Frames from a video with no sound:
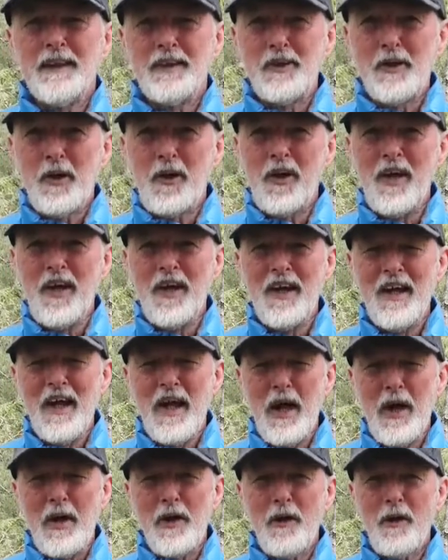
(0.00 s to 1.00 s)
Not
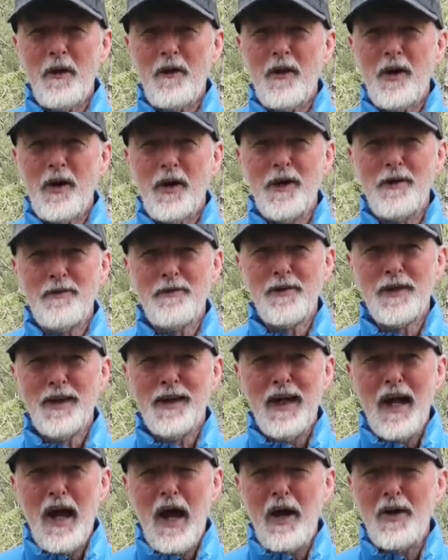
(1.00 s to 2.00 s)
that
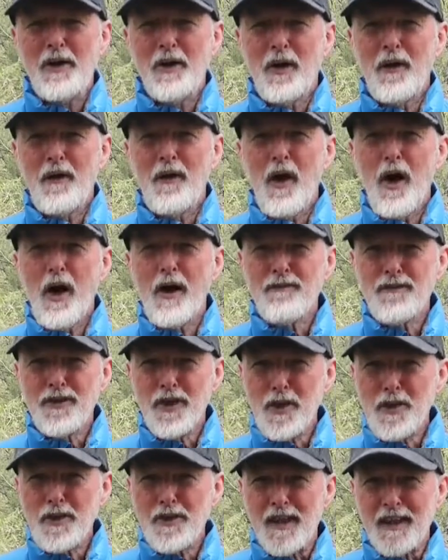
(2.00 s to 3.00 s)
I've
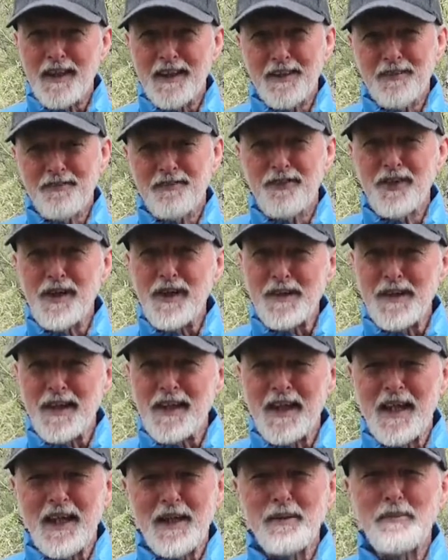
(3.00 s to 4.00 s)
used it at
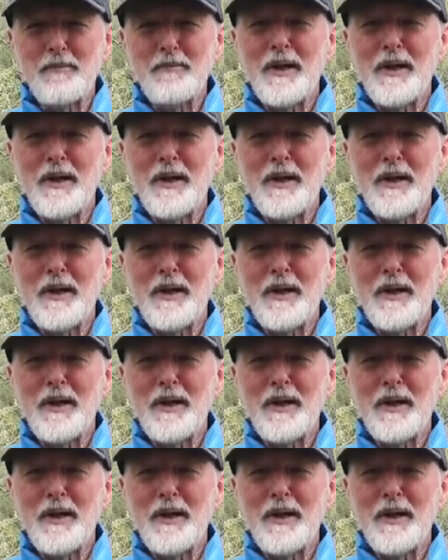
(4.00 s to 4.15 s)
freezing yet,